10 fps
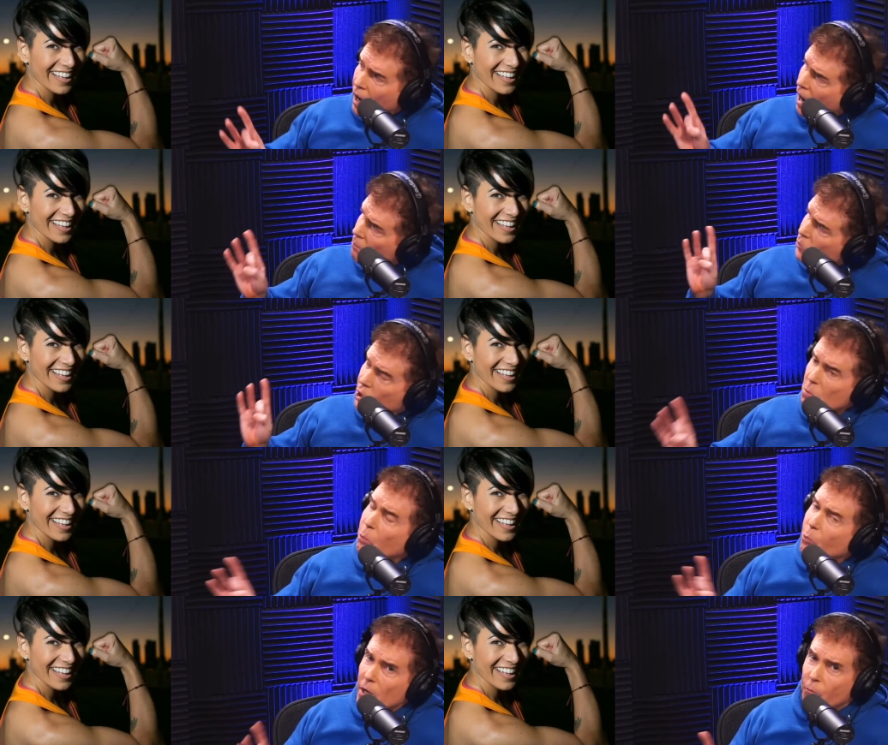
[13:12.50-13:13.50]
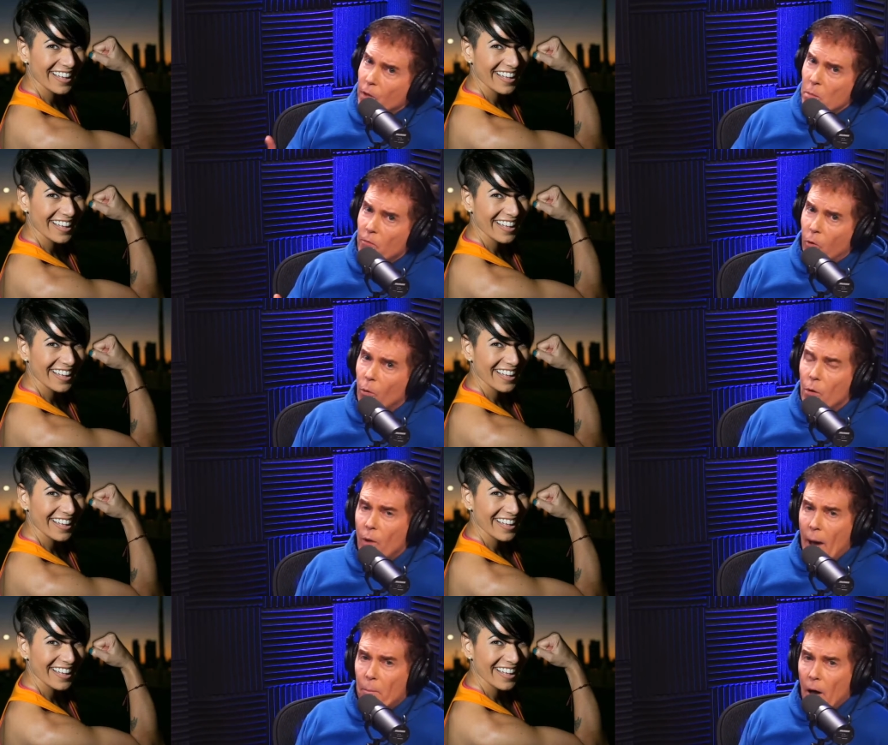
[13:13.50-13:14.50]
Speaker 1: Um, just briefly before we
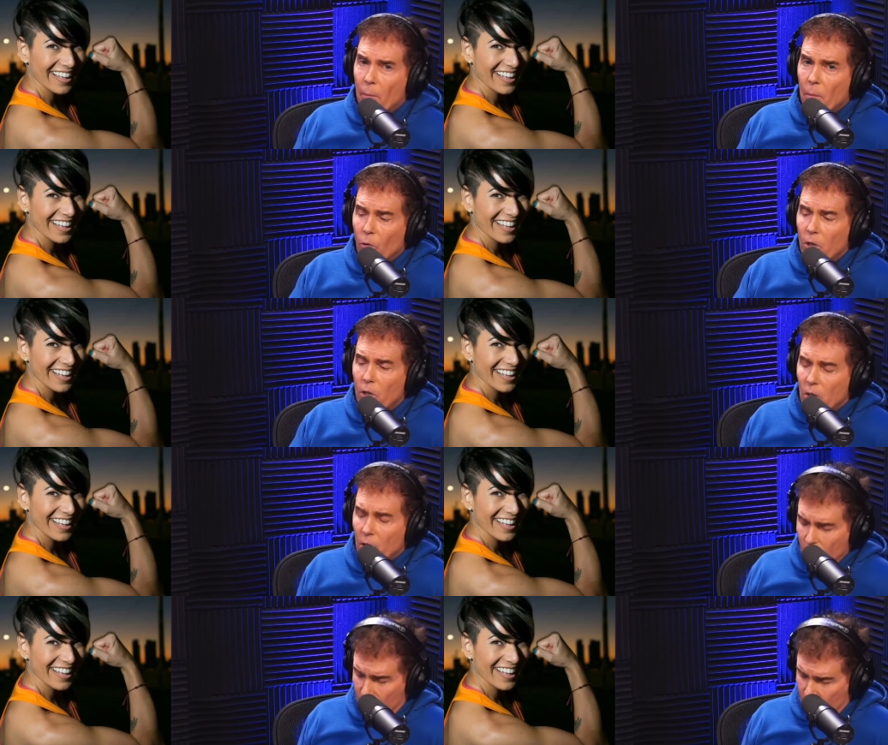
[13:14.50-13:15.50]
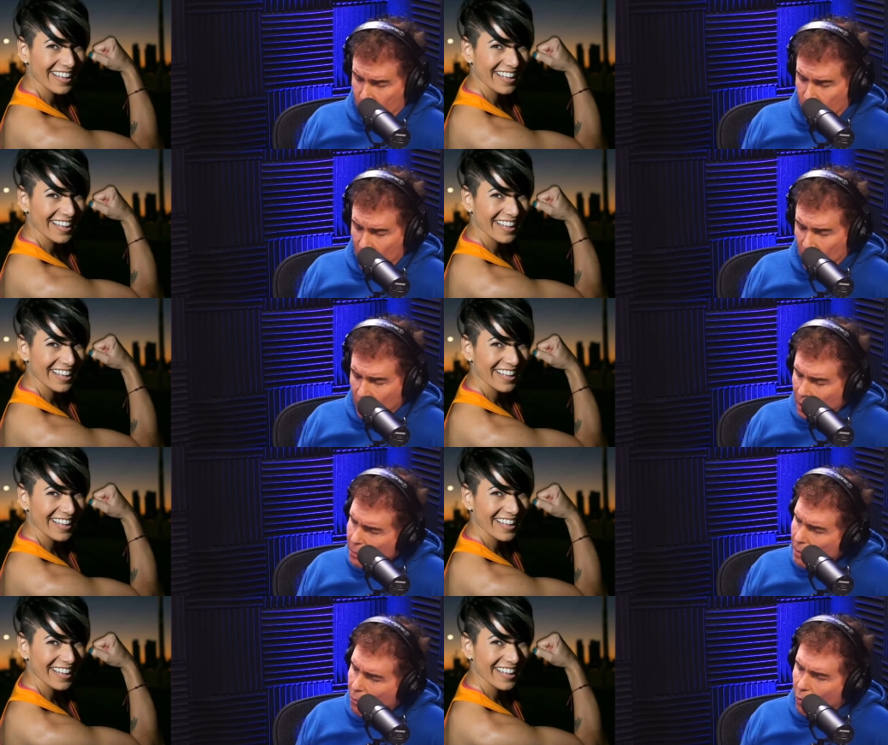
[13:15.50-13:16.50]
wrap up, I want you to go sp- a
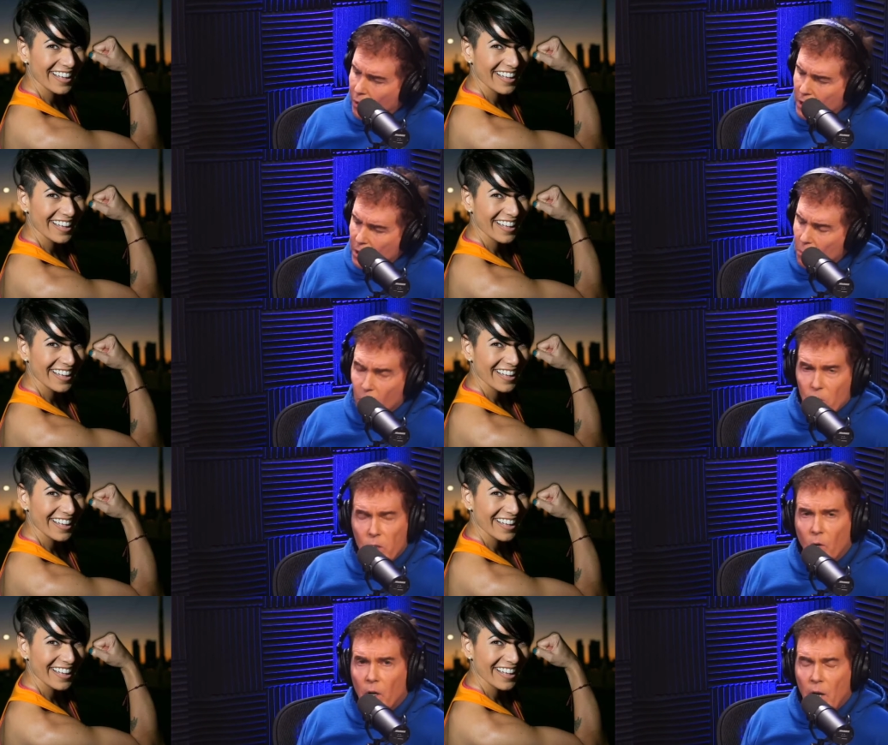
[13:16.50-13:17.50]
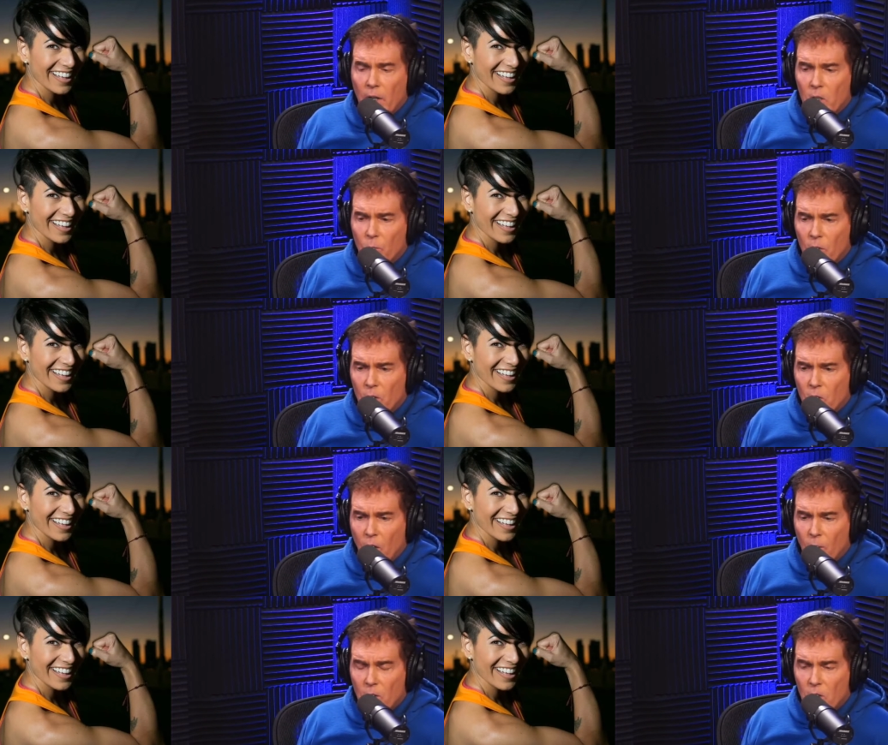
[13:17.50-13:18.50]
little bit more into your personal connection with this,
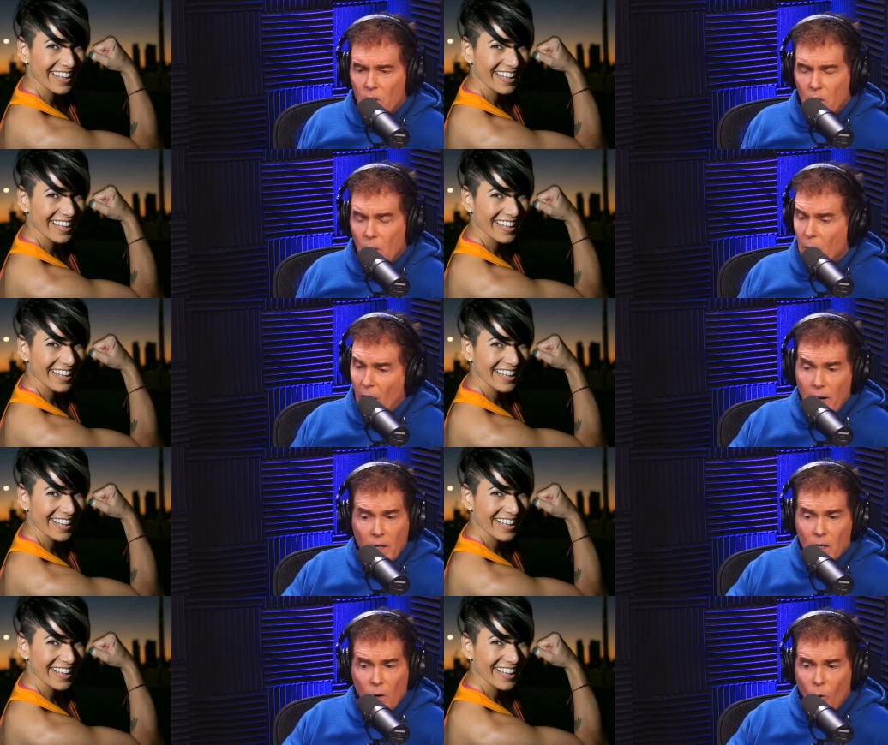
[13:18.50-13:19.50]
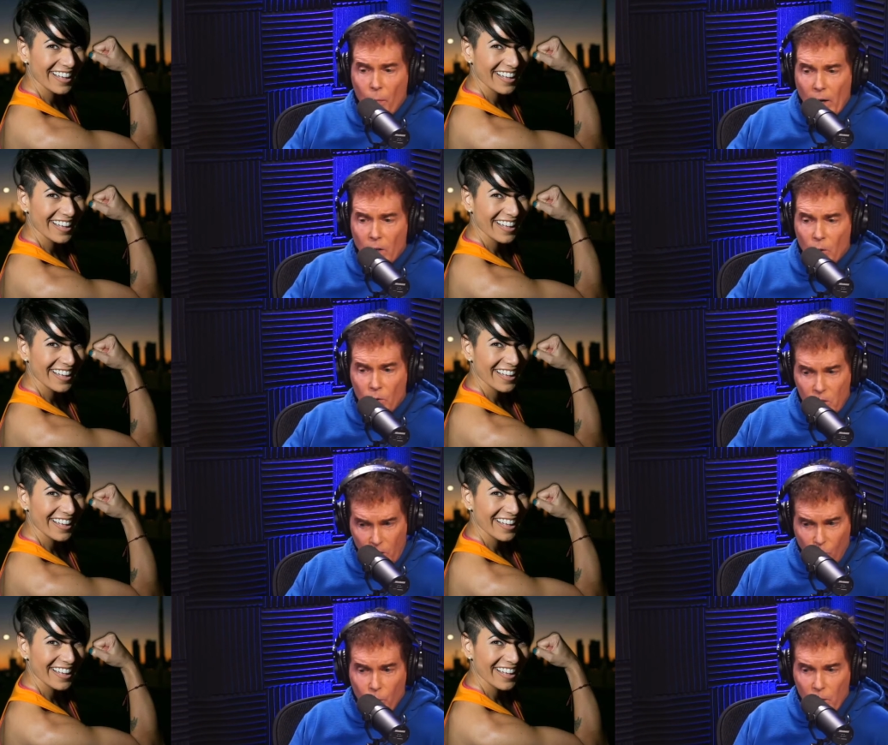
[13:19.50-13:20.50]
Shawnee, because this is something I didn't know about you
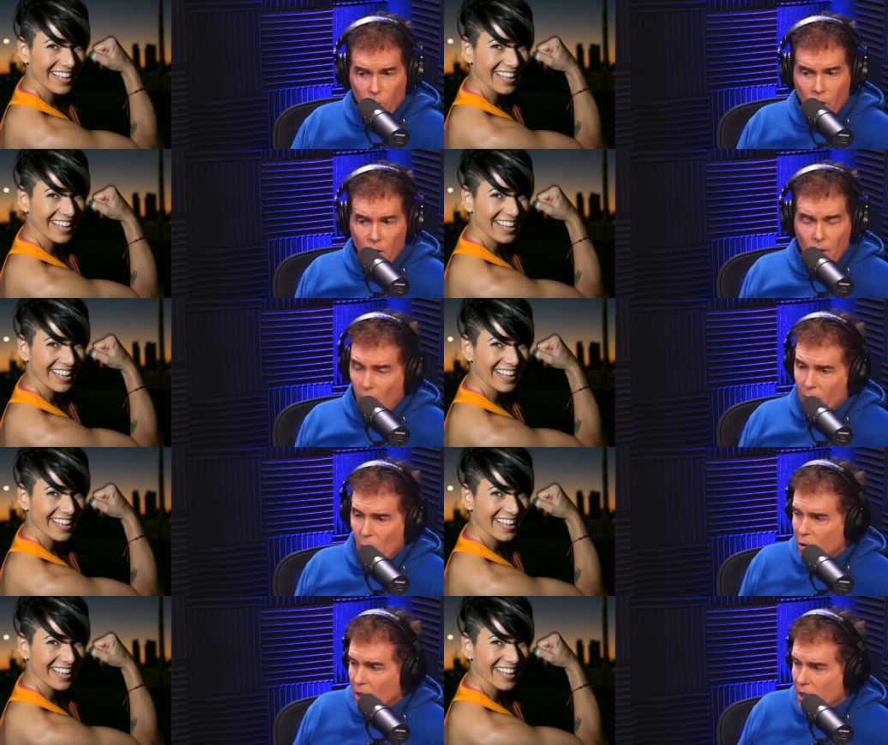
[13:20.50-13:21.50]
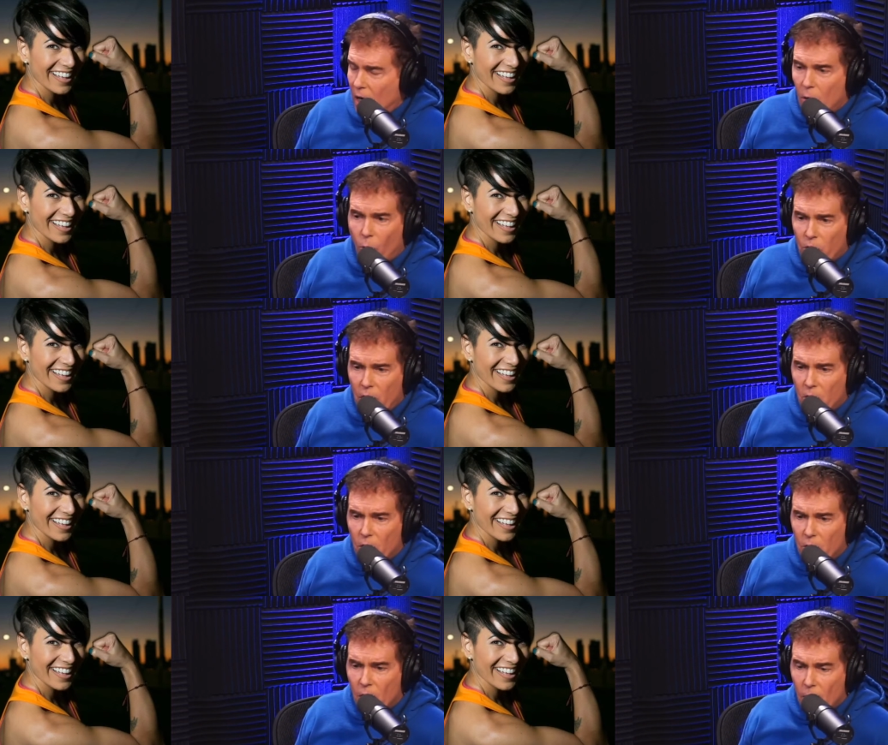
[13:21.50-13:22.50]
until we were, you know, I've known you ten over ten
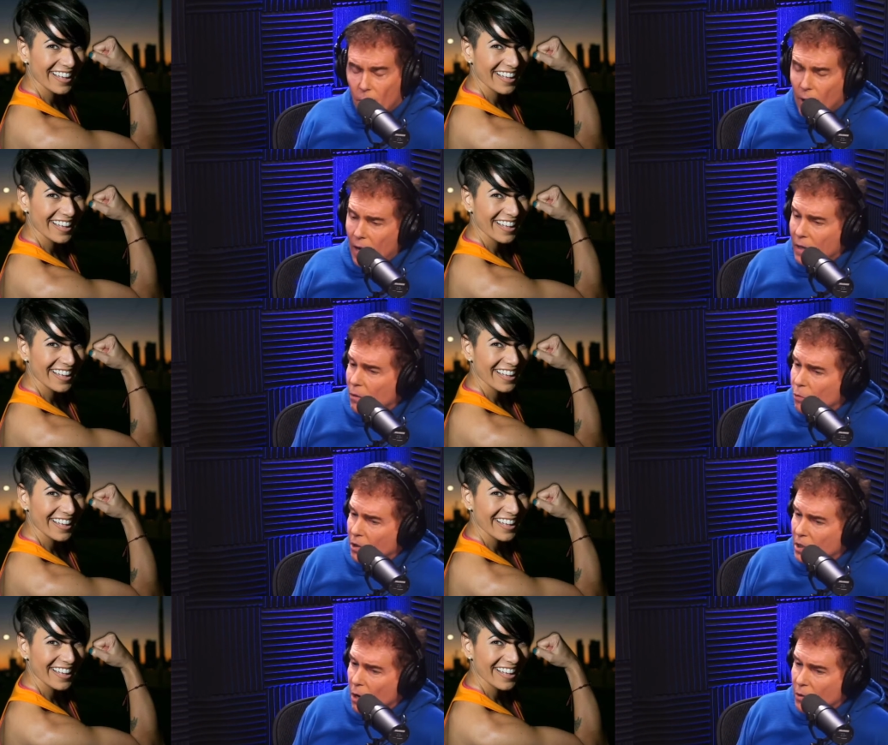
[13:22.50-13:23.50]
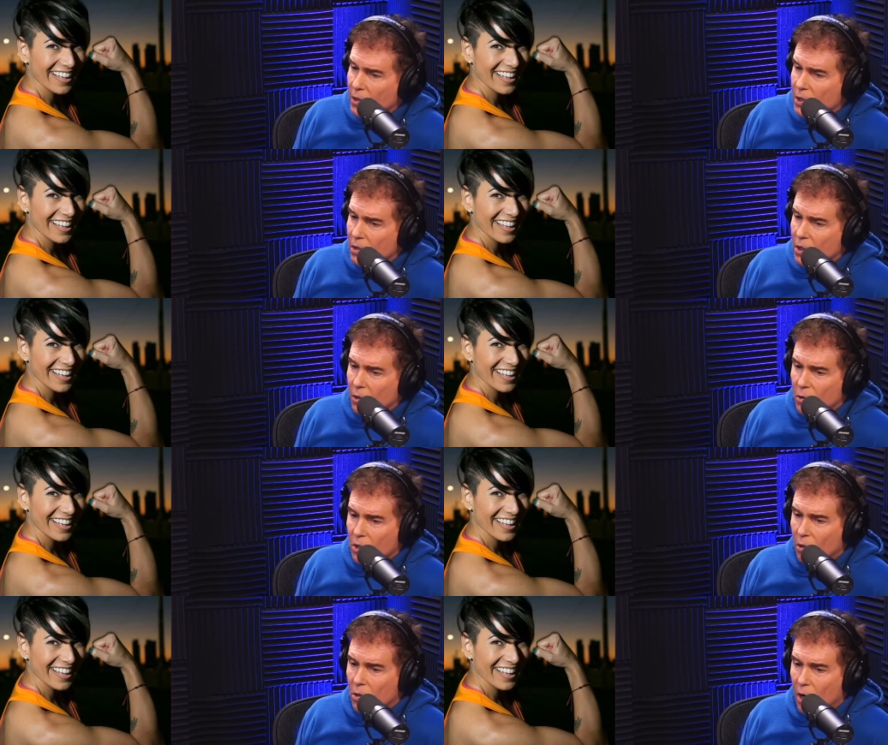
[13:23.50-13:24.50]
years, but I didn't really know this until you
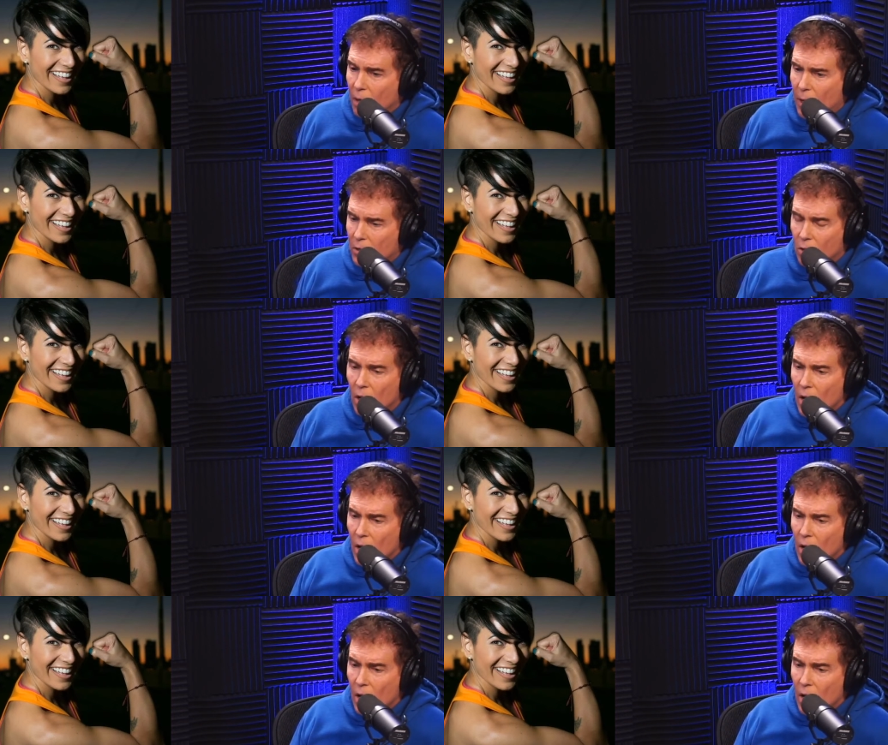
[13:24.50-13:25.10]
start talking about it. So